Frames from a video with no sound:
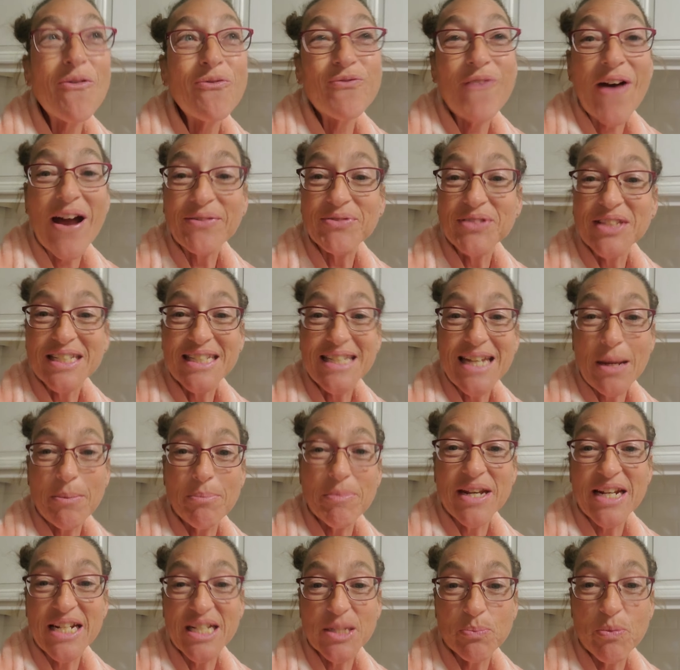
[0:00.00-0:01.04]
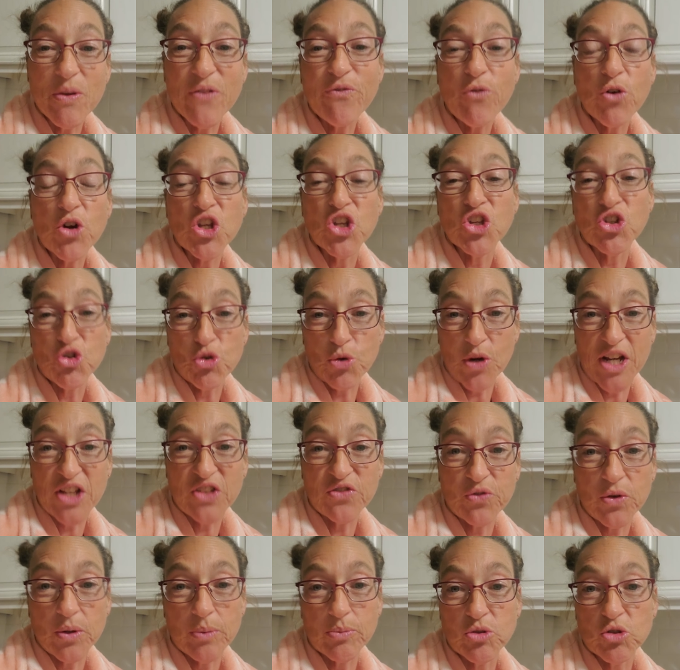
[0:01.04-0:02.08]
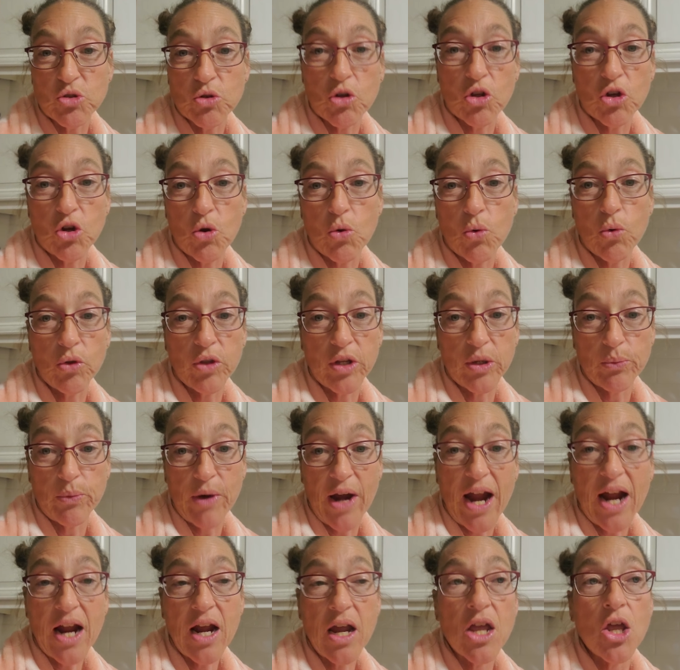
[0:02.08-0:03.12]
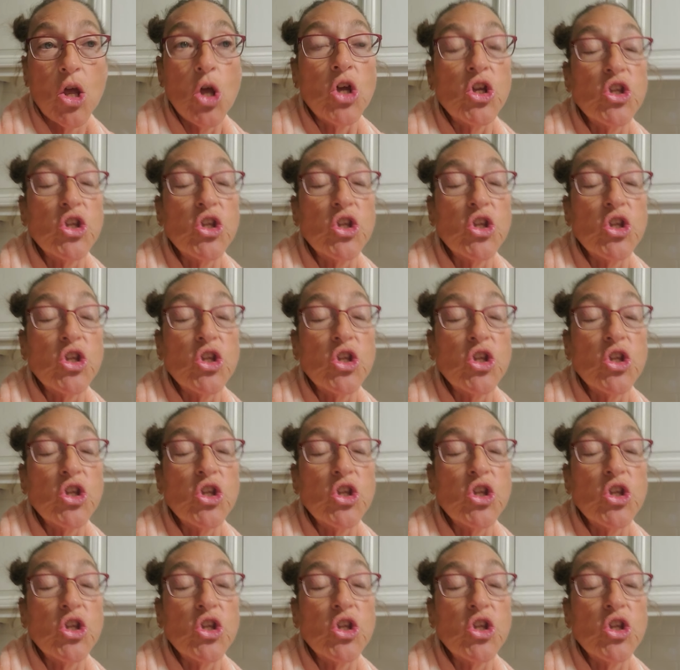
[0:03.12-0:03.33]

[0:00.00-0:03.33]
5 to 10 minutes before you transfer them to a cooling rack.